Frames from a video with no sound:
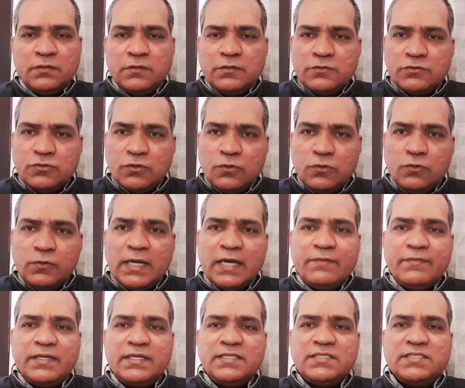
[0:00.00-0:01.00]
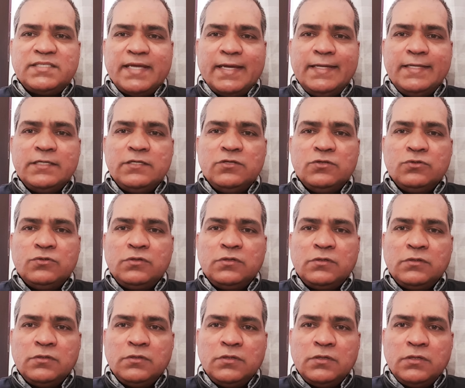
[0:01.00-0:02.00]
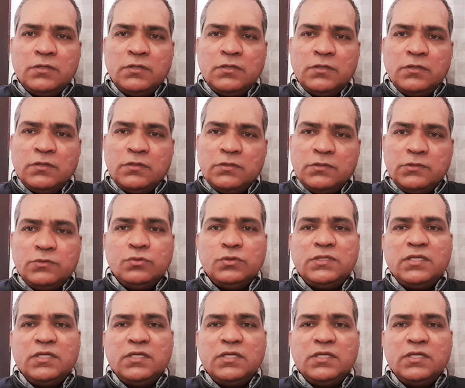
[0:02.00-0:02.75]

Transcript: so whoever is telling you do